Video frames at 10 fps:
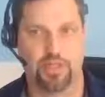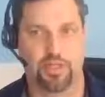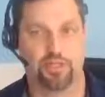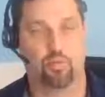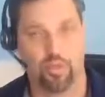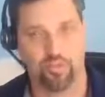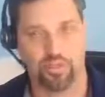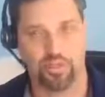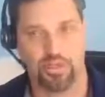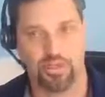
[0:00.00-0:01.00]
It's a
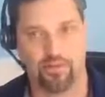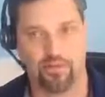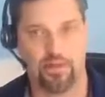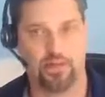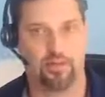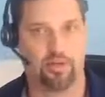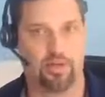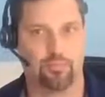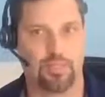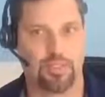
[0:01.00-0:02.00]
1.7,
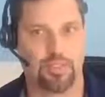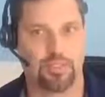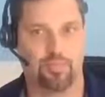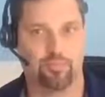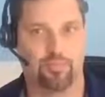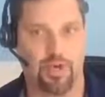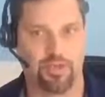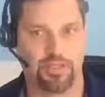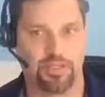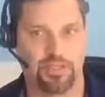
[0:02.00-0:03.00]
but because of the
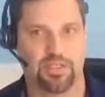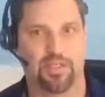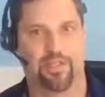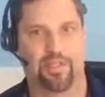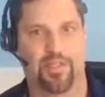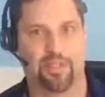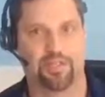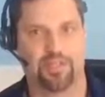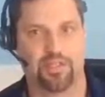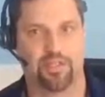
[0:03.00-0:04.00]
bonus, that
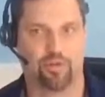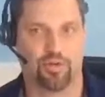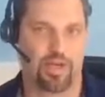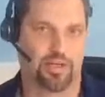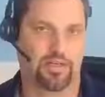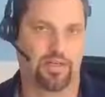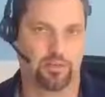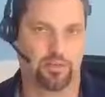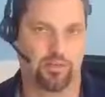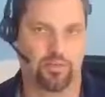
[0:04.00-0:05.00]
particular product
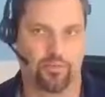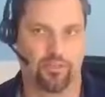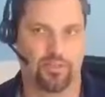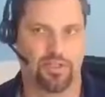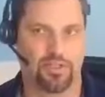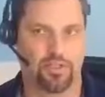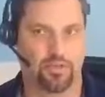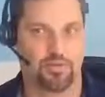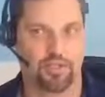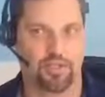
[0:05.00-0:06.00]
comes with a 1%.
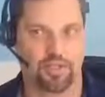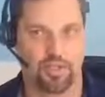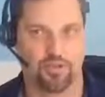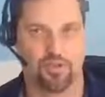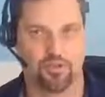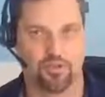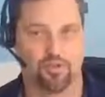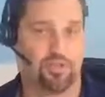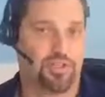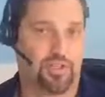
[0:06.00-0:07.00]
So it's going to show it as
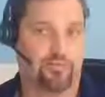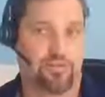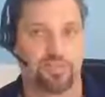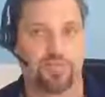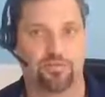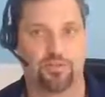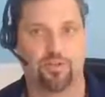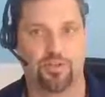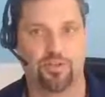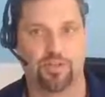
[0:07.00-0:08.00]
2.7 because that's
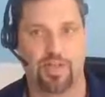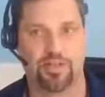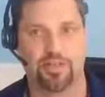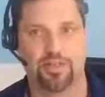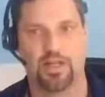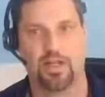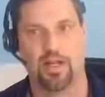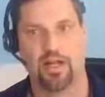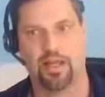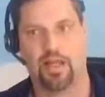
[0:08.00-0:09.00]
really what you're paying.
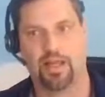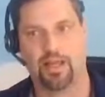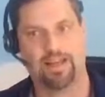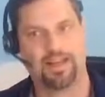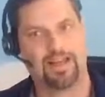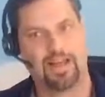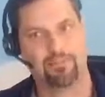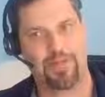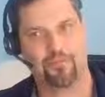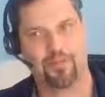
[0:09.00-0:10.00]
And
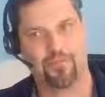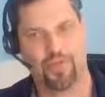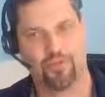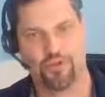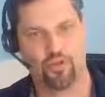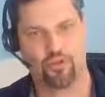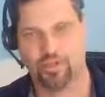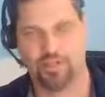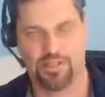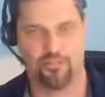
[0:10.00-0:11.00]
I'm not a big fan of the
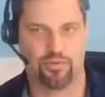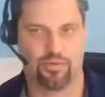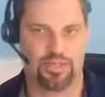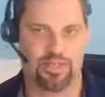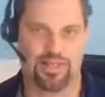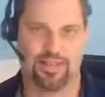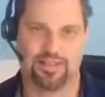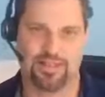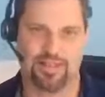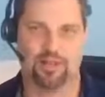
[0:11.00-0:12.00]

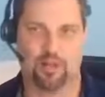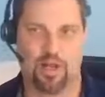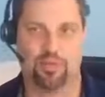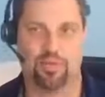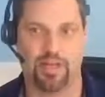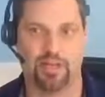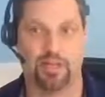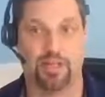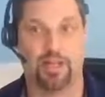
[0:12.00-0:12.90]
2.7%. That's quite a bit.